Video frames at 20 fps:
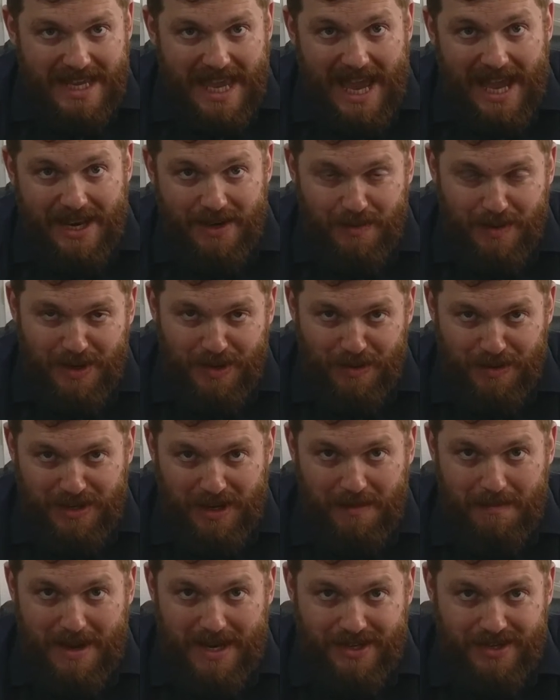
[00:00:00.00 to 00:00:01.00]
And we'll
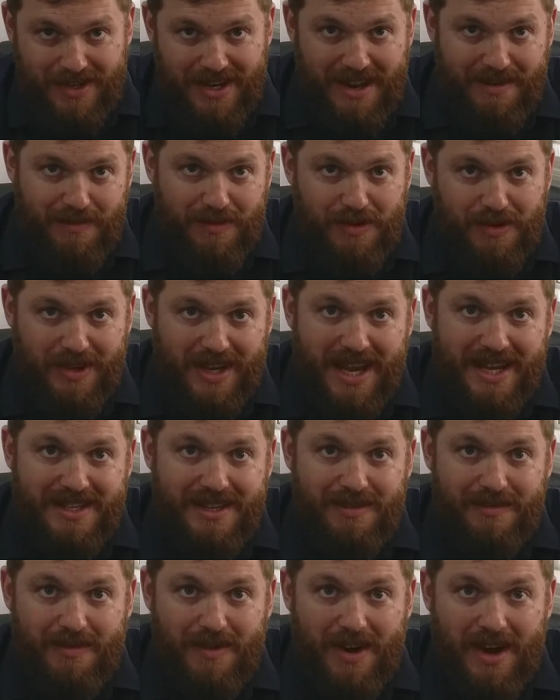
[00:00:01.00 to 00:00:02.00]
also mention everyone who gets
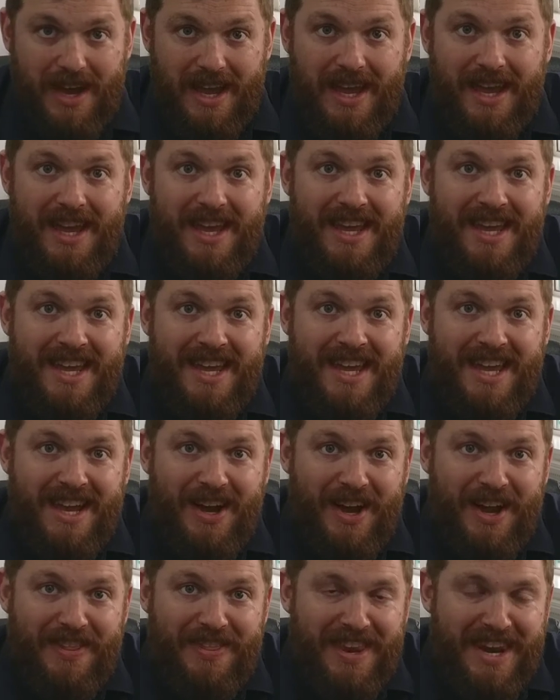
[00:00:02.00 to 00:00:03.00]
it right
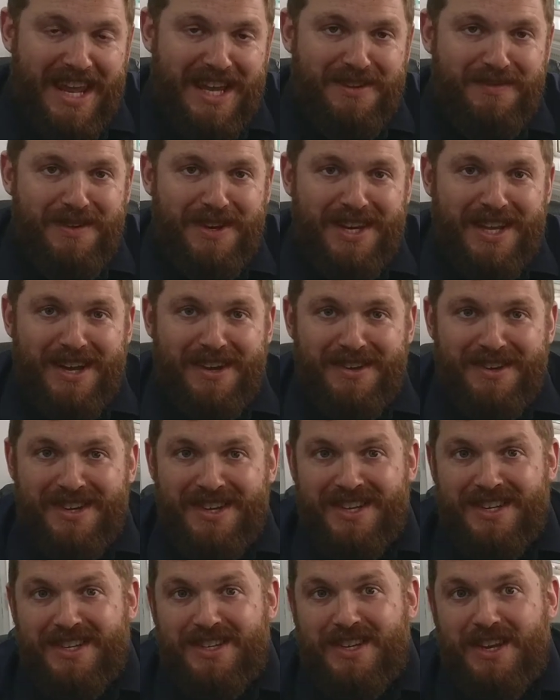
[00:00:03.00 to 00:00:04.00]
in the next video.
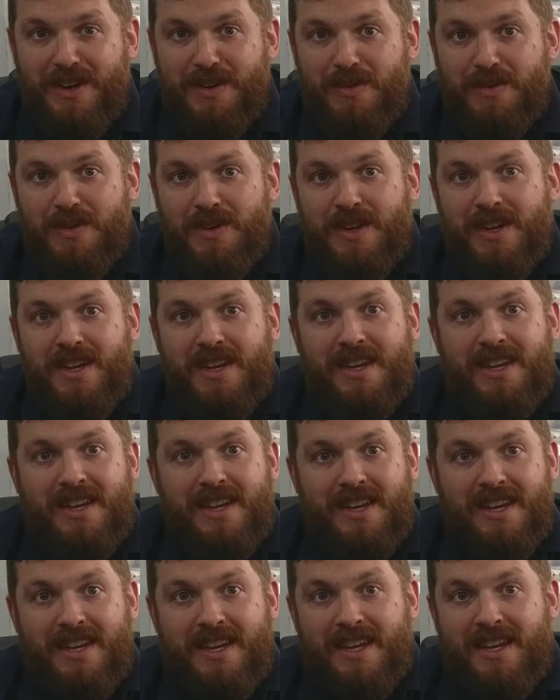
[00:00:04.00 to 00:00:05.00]
So
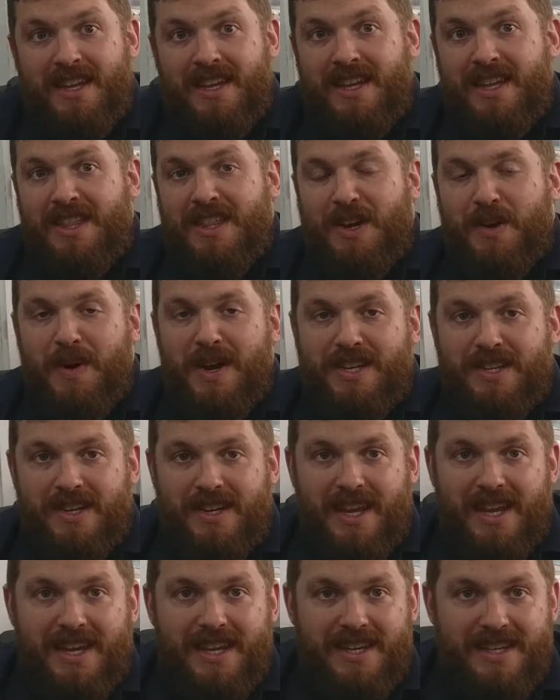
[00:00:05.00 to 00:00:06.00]
the
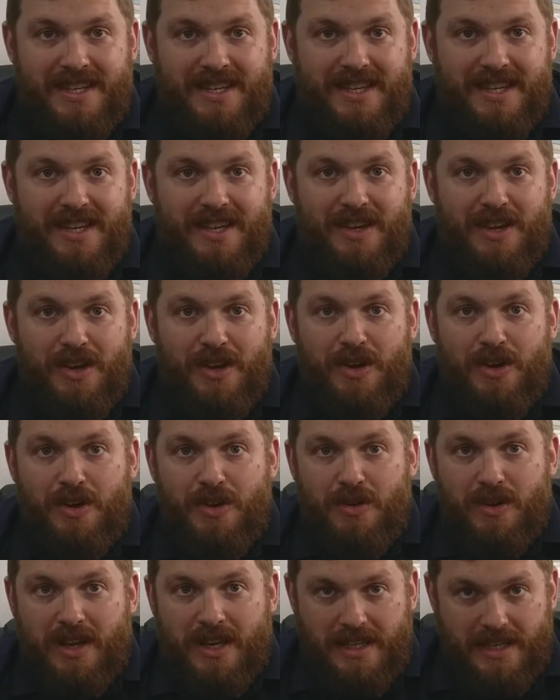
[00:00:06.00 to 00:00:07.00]
question is,
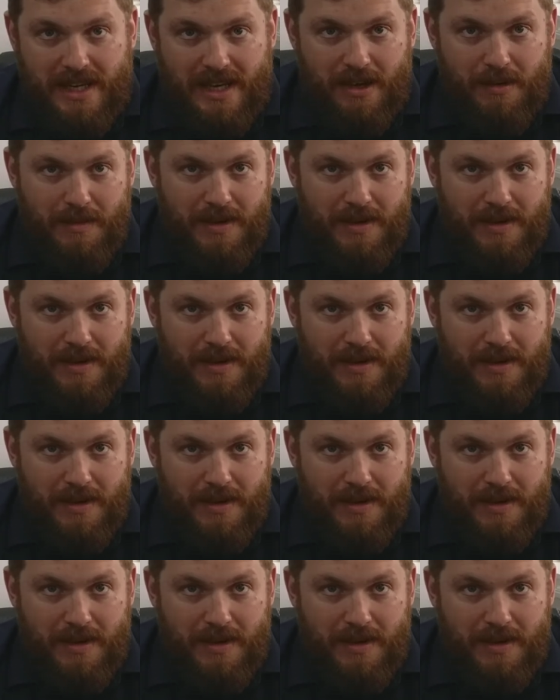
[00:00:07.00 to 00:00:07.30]
who can tell